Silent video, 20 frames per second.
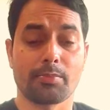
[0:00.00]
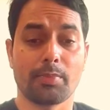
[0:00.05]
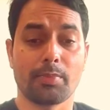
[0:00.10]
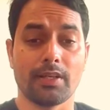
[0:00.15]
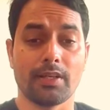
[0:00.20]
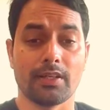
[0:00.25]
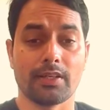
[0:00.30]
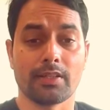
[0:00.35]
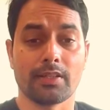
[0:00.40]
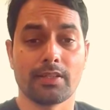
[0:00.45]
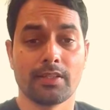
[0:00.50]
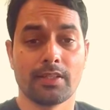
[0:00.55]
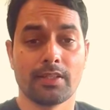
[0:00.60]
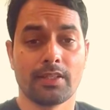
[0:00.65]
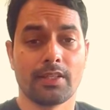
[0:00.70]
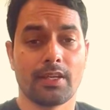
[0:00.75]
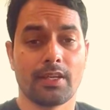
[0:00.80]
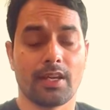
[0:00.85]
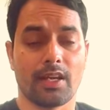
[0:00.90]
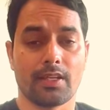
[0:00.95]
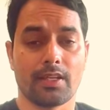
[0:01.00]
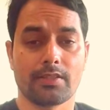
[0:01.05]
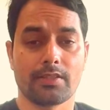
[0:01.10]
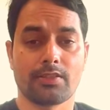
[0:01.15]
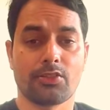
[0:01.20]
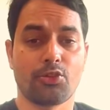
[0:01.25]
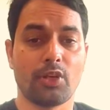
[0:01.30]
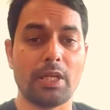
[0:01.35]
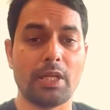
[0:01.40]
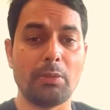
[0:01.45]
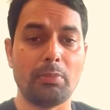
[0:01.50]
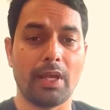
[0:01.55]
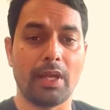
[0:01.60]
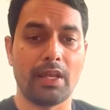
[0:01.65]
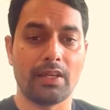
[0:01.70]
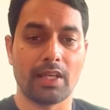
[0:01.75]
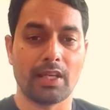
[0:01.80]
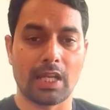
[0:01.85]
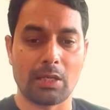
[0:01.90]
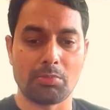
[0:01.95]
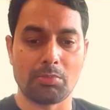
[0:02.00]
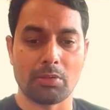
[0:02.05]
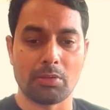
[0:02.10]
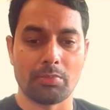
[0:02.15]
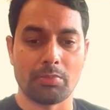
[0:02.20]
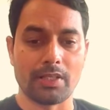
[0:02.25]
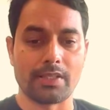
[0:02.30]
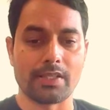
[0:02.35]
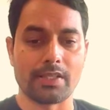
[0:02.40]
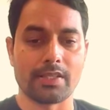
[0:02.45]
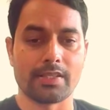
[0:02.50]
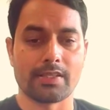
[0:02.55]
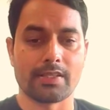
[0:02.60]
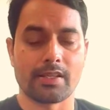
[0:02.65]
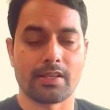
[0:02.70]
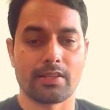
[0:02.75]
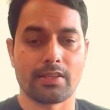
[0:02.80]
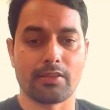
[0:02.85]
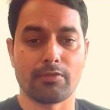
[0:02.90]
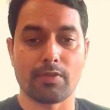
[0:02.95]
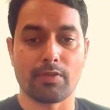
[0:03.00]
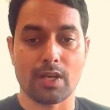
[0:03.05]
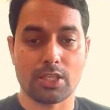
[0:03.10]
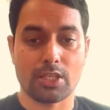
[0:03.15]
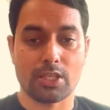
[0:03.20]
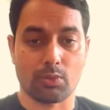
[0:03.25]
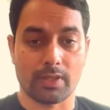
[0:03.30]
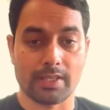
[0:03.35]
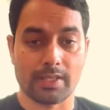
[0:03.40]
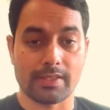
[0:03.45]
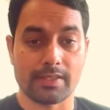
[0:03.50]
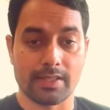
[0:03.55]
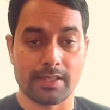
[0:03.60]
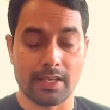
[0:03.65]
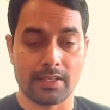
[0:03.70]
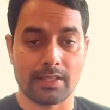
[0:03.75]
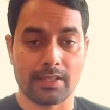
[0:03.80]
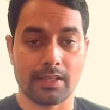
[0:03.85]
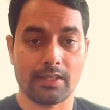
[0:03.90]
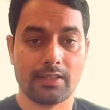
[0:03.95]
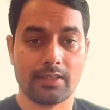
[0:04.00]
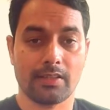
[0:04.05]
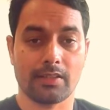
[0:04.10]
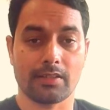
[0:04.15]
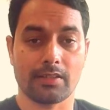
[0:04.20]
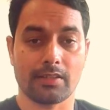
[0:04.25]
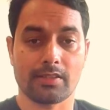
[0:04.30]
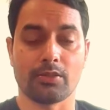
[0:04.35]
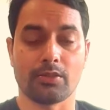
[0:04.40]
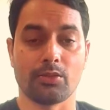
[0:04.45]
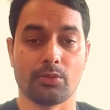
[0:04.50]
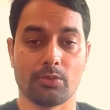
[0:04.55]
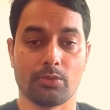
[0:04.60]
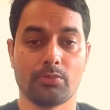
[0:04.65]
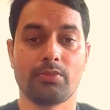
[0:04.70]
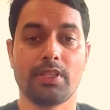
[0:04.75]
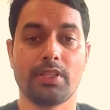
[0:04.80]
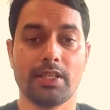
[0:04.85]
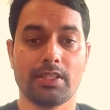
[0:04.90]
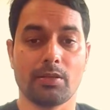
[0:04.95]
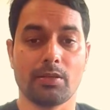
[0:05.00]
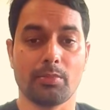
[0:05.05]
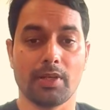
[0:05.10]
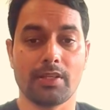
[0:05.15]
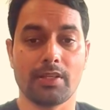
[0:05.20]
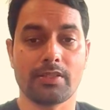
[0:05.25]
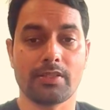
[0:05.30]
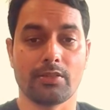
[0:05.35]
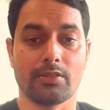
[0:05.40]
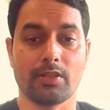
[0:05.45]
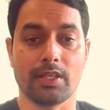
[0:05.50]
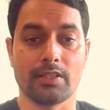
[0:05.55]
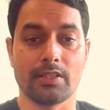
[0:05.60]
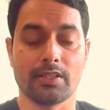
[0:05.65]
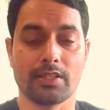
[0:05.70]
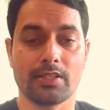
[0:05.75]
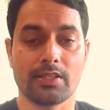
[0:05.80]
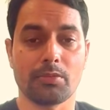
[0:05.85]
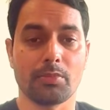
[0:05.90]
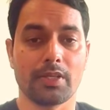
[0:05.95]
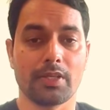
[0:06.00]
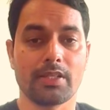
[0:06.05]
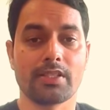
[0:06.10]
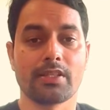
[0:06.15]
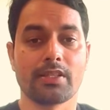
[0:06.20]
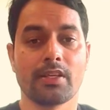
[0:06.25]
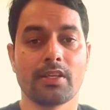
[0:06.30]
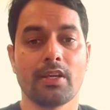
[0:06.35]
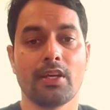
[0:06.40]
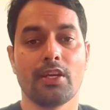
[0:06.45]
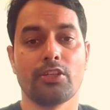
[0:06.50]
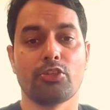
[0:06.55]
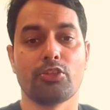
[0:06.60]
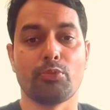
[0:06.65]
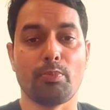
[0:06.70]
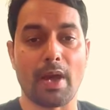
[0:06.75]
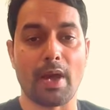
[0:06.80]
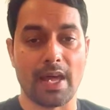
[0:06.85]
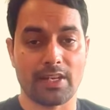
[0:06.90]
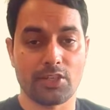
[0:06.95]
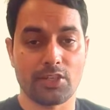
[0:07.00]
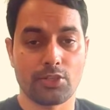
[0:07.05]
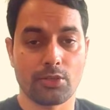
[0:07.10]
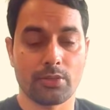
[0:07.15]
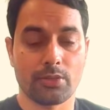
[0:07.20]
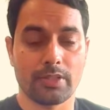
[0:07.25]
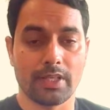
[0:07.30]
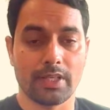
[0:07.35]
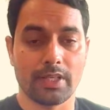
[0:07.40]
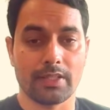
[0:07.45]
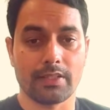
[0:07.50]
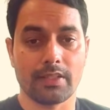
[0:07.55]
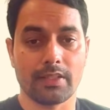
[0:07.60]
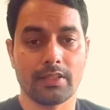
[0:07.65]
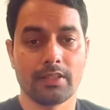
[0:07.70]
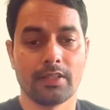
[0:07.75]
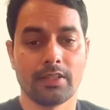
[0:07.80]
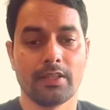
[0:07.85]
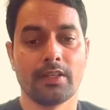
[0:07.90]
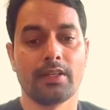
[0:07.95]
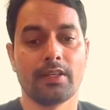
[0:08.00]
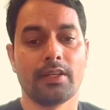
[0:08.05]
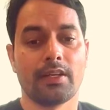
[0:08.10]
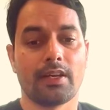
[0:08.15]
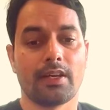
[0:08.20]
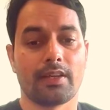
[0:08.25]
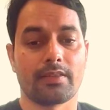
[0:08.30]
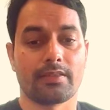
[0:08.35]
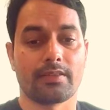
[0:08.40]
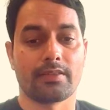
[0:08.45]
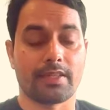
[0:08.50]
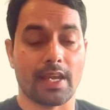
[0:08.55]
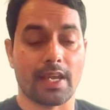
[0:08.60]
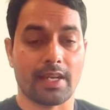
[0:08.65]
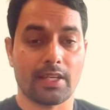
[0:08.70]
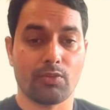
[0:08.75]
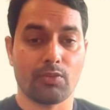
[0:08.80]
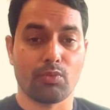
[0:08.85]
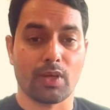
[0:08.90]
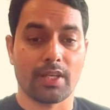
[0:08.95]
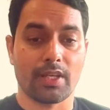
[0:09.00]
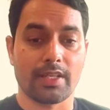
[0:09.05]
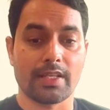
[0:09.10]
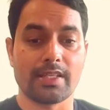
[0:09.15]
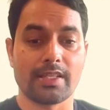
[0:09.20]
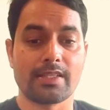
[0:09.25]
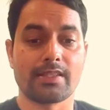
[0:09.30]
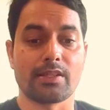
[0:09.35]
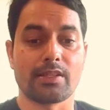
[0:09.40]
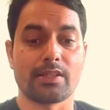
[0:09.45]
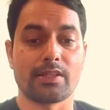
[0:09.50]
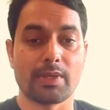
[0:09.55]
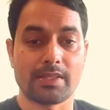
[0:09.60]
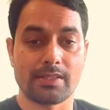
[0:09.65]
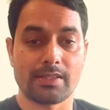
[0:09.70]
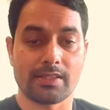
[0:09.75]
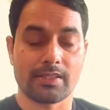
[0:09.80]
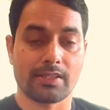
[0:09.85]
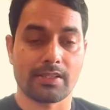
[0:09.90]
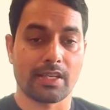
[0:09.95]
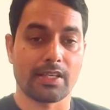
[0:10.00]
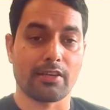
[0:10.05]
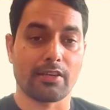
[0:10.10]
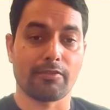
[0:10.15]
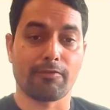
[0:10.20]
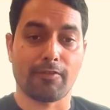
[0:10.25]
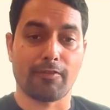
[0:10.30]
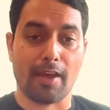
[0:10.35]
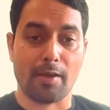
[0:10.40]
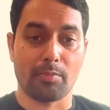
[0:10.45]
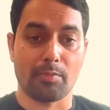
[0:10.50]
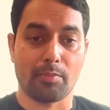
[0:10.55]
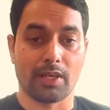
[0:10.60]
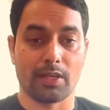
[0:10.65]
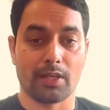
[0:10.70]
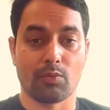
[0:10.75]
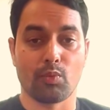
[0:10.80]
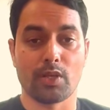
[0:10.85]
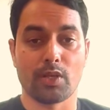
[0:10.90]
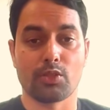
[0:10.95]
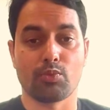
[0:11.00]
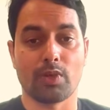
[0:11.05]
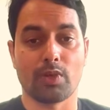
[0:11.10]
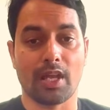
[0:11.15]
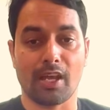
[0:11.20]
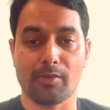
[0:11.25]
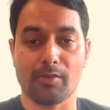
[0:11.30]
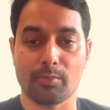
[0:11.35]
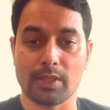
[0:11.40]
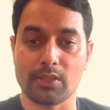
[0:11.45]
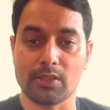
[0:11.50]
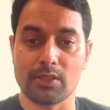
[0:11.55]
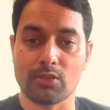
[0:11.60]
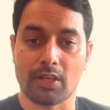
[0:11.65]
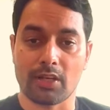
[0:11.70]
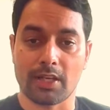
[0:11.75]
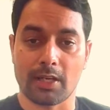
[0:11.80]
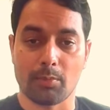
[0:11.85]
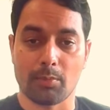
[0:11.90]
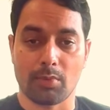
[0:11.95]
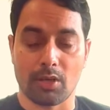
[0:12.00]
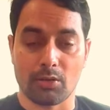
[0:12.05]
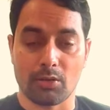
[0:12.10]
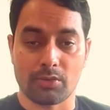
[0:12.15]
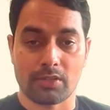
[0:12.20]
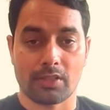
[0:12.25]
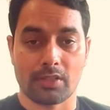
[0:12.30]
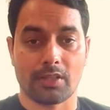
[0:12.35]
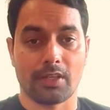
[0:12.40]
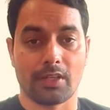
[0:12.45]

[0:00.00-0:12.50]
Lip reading: pillar has three main capabilities. The first one is data. So database, you need database to manage your data. Second one is the business data fabric, which we have been talking about